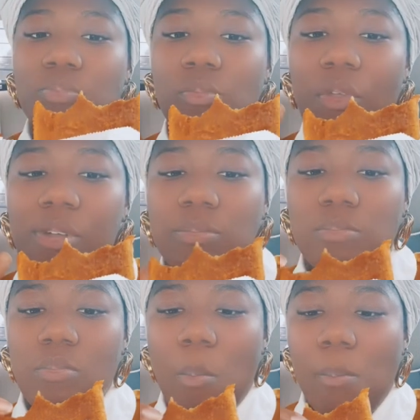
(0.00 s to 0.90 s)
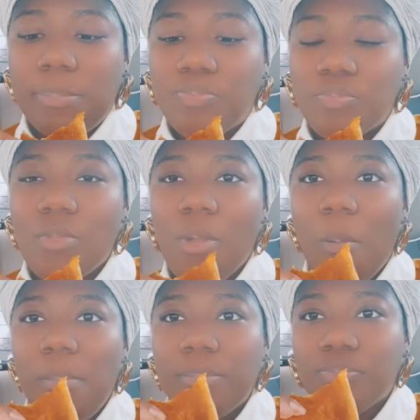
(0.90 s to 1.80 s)

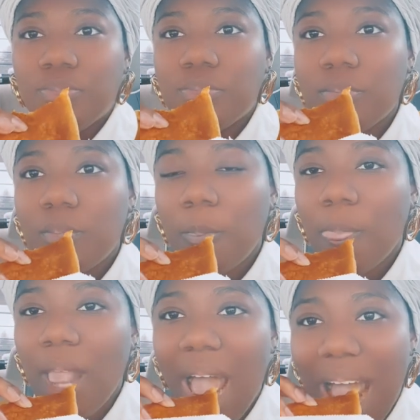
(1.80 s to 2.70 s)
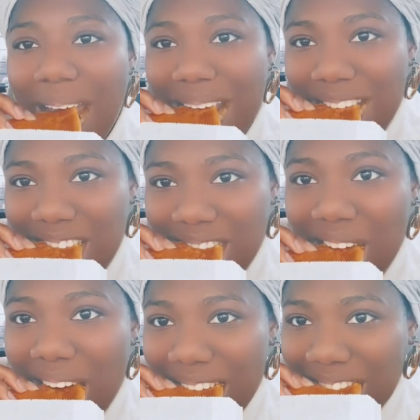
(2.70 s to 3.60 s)

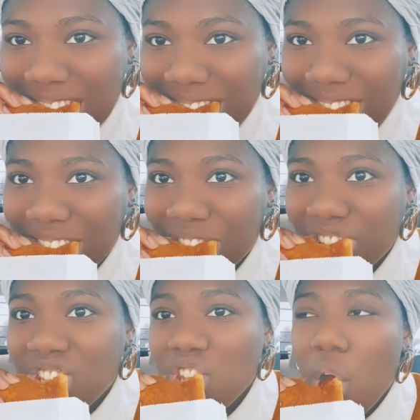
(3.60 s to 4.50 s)
Nothing is said.